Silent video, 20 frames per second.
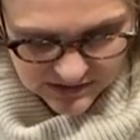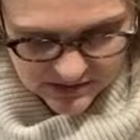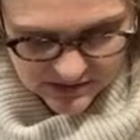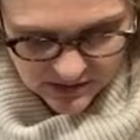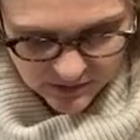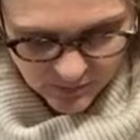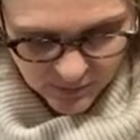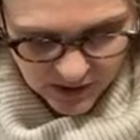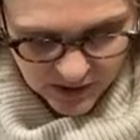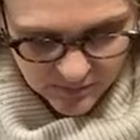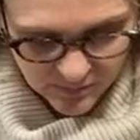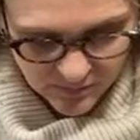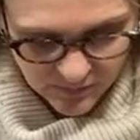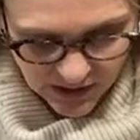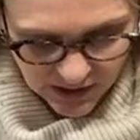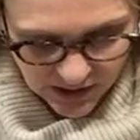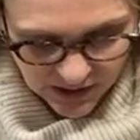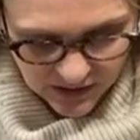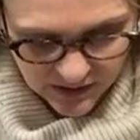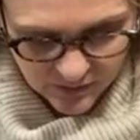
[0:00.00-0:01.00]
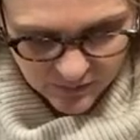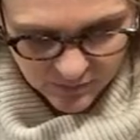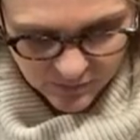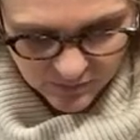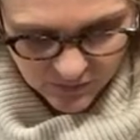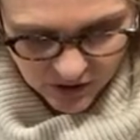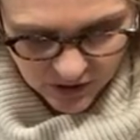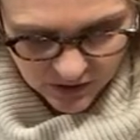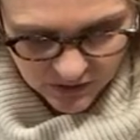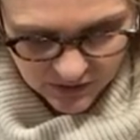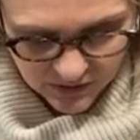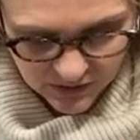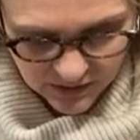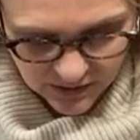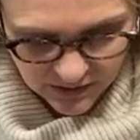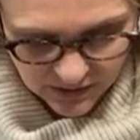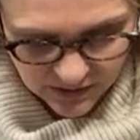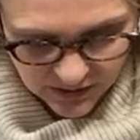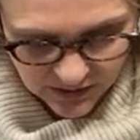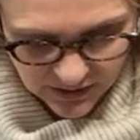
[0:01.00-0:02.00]
They're by Make
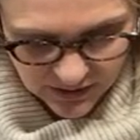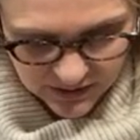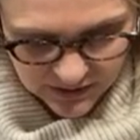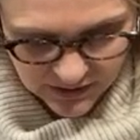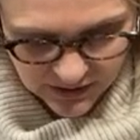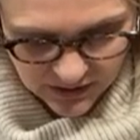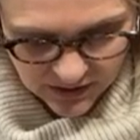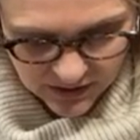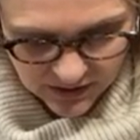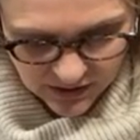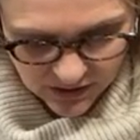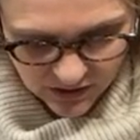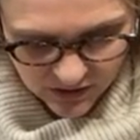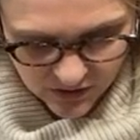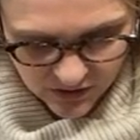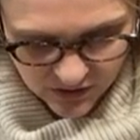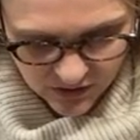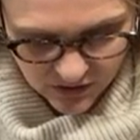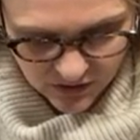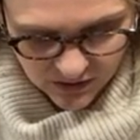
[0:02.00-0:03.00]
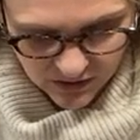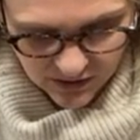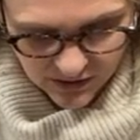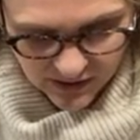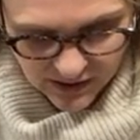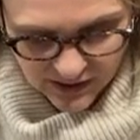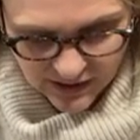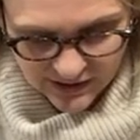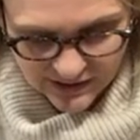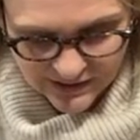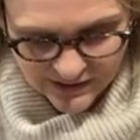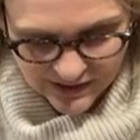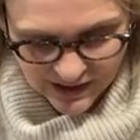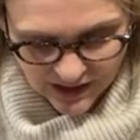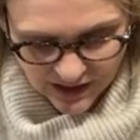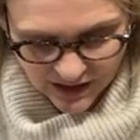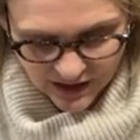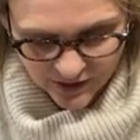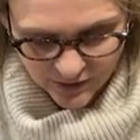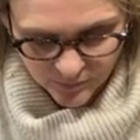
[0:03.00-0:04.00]
Market, and they are
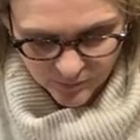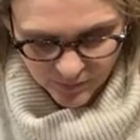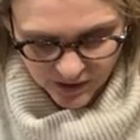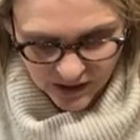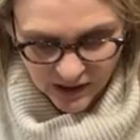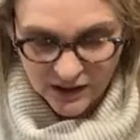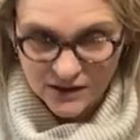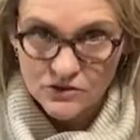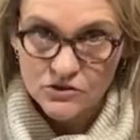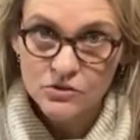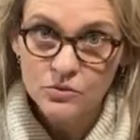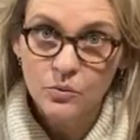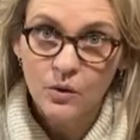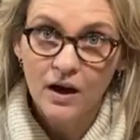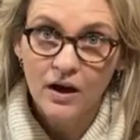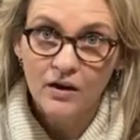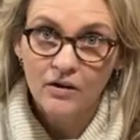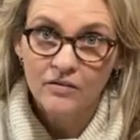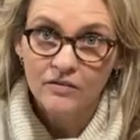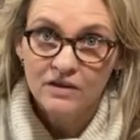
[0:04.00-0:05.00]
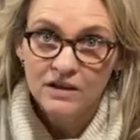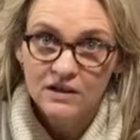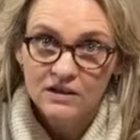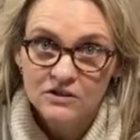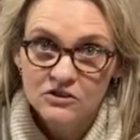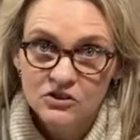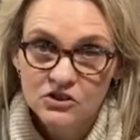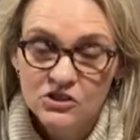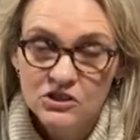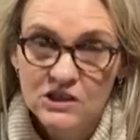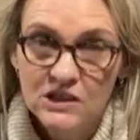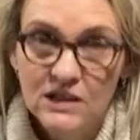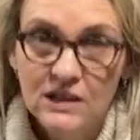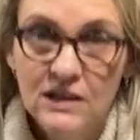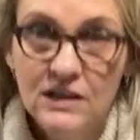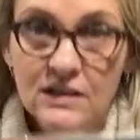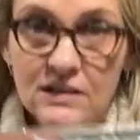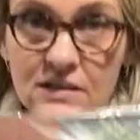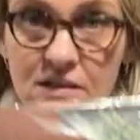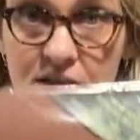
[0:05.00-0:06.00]
9 by 12 inch
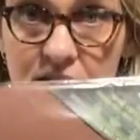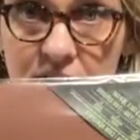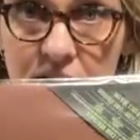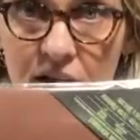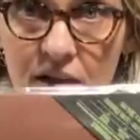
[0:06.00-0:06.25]
sheets.